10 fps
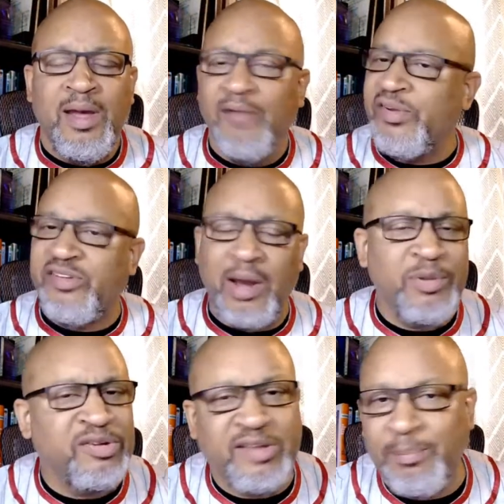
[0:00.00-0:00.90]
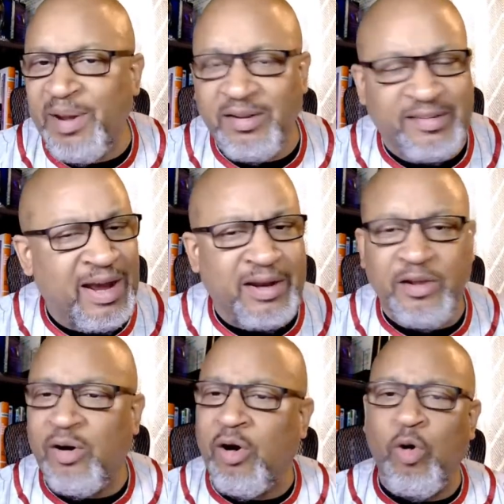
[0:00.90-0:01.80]
Every time you step outside of
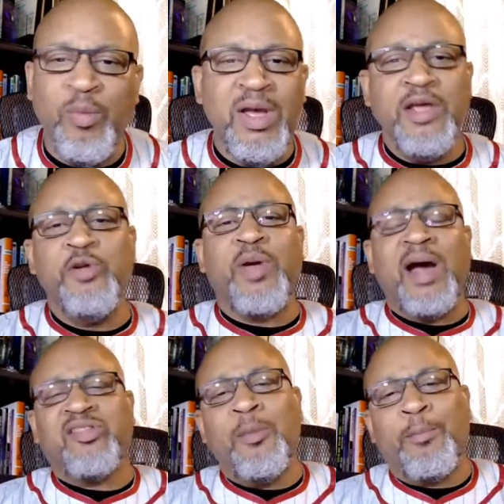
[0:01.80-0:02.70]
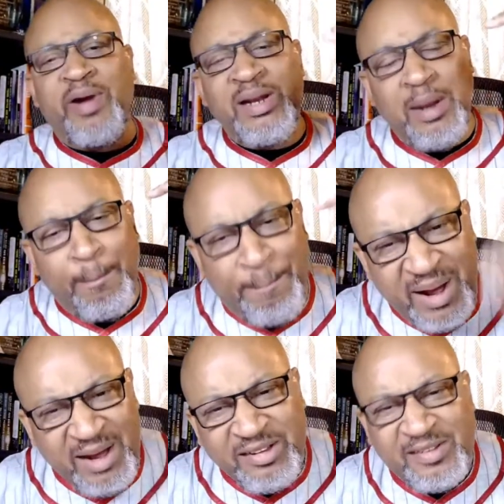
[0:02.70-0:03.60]
your home, you got to bring the
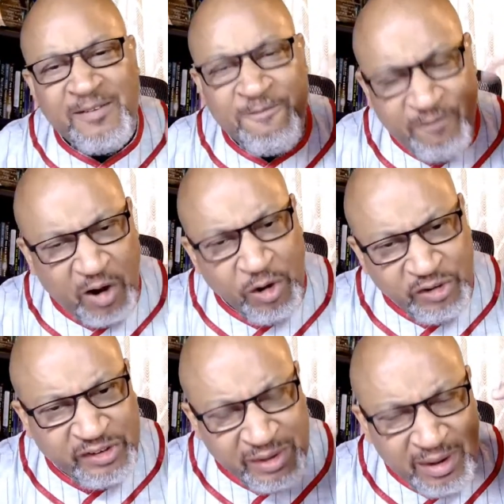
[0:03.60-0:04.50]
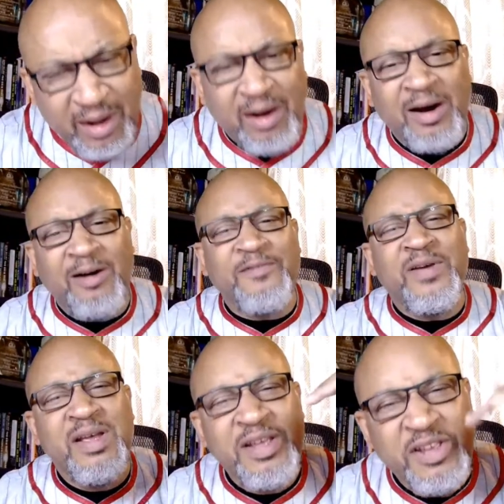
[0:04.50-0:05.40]
best version of
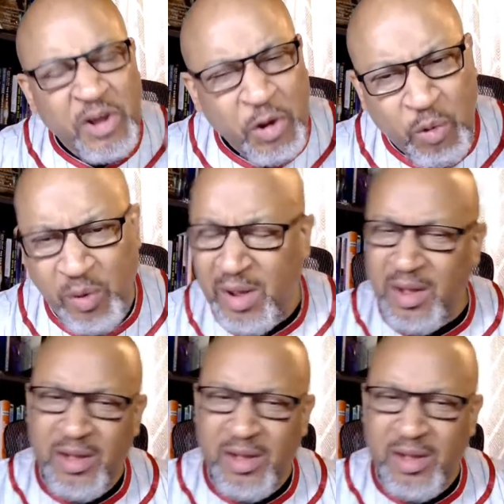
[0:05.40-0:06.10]
you.